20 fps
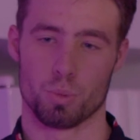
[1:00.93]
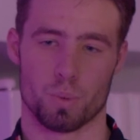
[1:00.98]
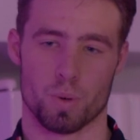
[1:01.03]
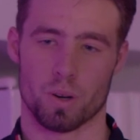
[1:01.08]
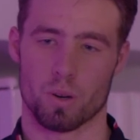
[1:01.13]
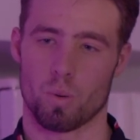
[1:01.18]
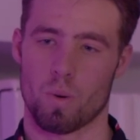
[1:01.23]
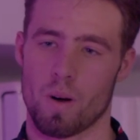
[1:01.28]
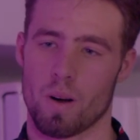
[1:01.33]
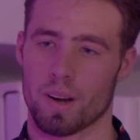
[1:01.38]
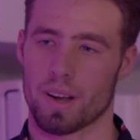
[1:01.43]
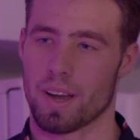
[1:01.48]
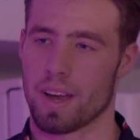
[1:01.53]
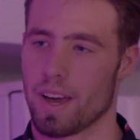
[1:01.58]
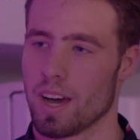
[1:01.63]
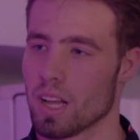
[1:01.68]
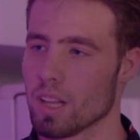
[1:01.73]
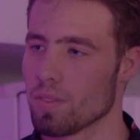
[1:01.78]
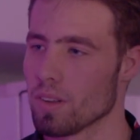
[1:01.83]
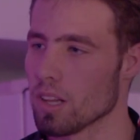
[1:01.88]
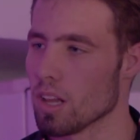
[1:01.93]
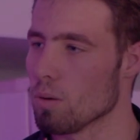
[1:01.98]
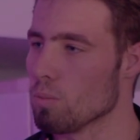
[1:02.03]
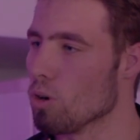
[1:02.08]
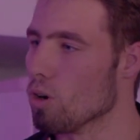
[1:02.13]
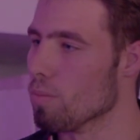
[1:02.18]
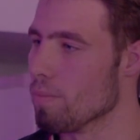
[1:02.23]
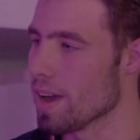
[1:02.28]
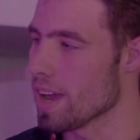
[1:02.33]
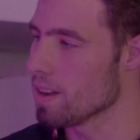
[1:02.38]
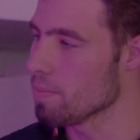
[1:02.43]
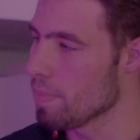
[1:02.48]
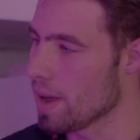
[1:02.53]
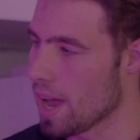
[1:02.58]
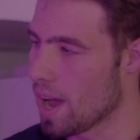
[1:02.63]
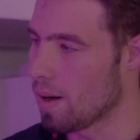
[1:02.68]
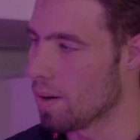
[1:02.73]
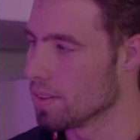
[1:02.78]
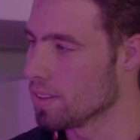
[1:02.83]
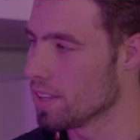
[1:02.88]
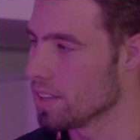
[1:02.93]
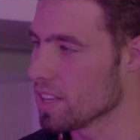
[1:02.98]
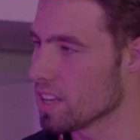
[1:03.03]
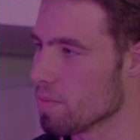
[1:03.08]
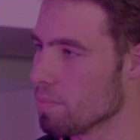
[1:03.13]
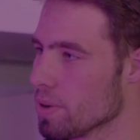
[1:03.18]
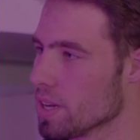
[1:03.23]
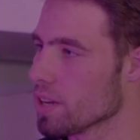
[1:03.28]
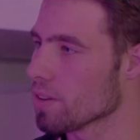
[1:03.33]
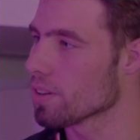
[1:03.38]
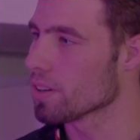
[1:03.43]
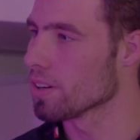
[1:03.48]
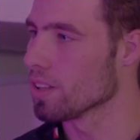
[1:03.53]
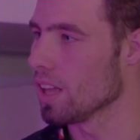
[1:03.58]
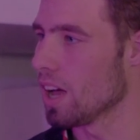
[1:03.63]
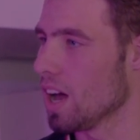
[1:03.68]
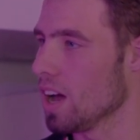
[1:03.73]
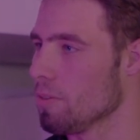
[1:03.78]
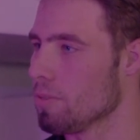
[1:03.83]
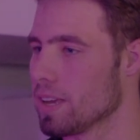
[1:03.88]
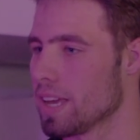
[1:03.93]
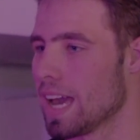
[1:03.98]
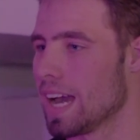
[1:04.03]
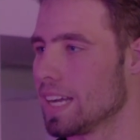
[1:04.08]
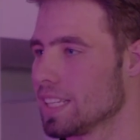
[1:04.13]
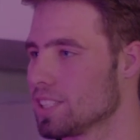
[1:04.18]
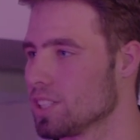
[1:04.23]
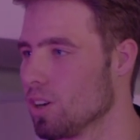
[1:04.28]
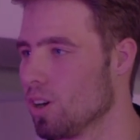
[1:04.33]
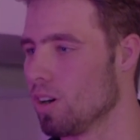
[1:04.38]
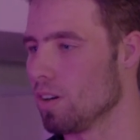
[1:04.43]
would require a hell of a lot more manpower than the Imperial Army had to